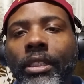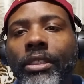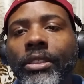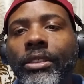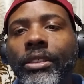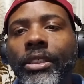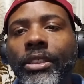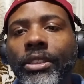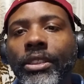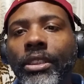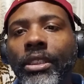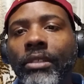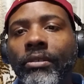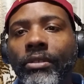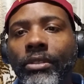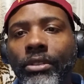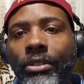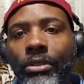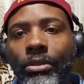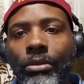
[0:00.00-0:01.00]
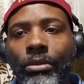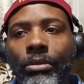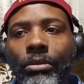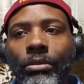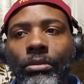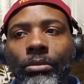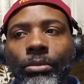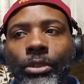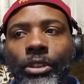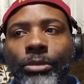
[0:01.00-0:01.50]
extension of the school,
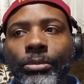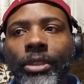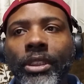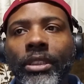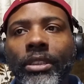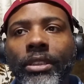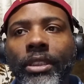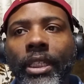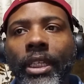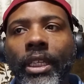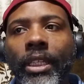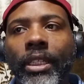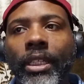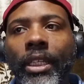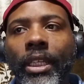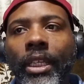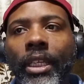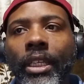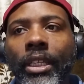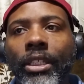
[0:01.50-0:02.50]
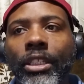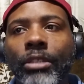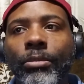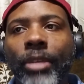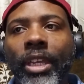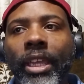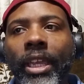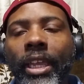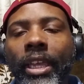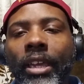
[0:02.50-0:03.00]
which means that you
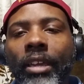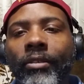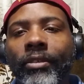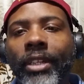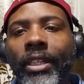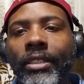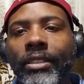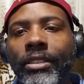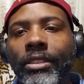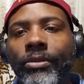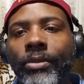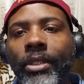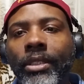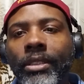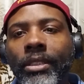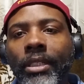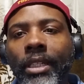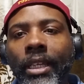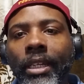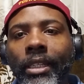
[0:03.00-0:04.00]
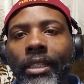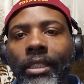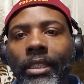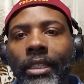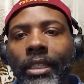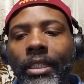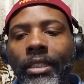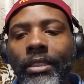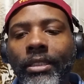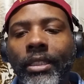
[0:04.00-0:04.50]
may have in that situation a lot of
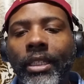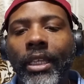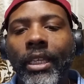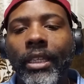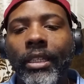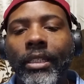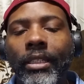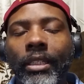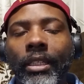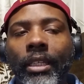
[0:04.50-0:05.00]
kids that